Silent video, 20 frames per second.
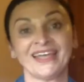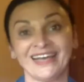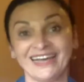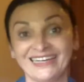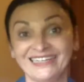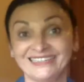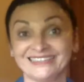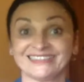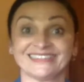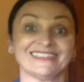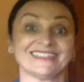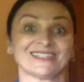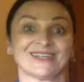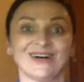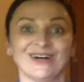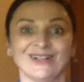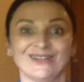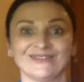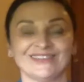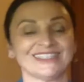And as
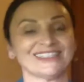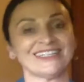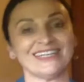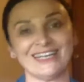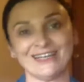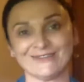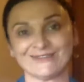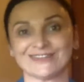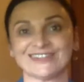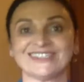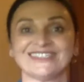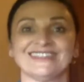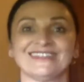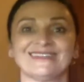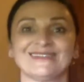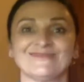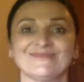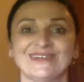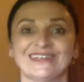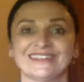always, every
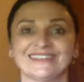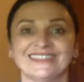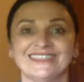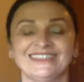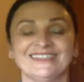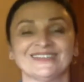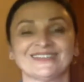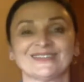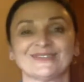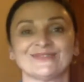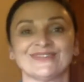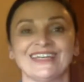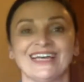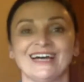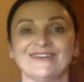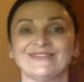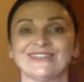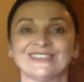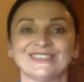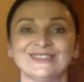single Monday, we
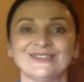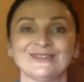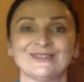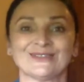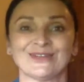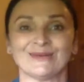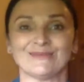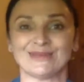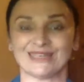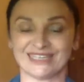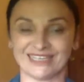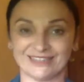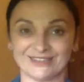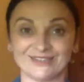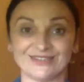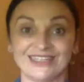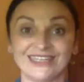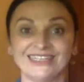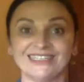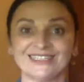have a new topic, and
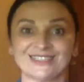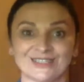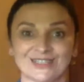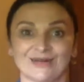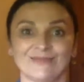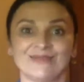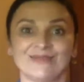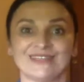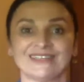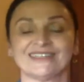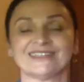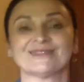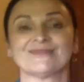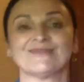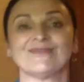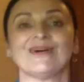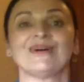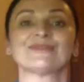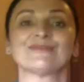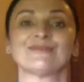today's topic is
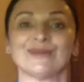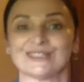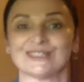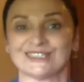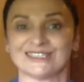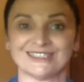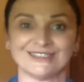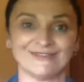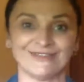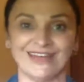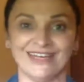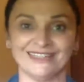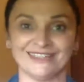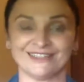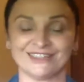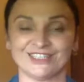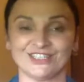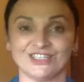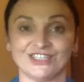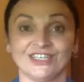about positive
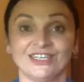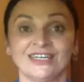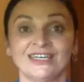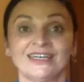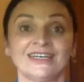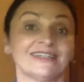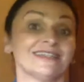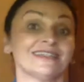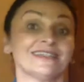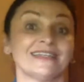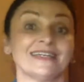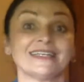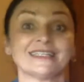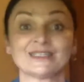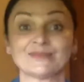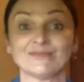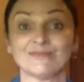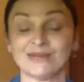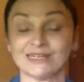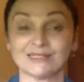energy. Not
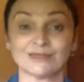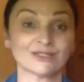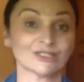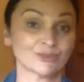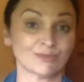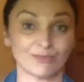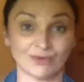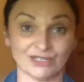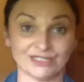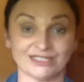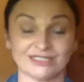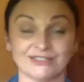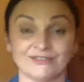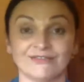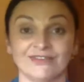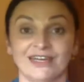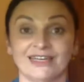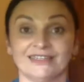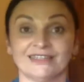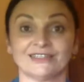as much positive
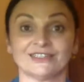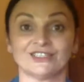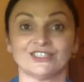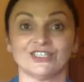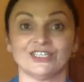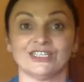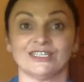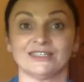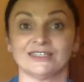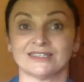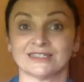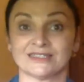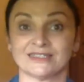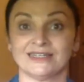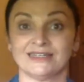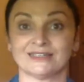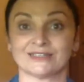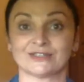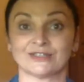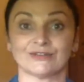energy in the
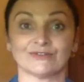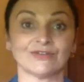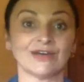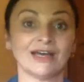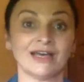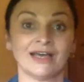sense of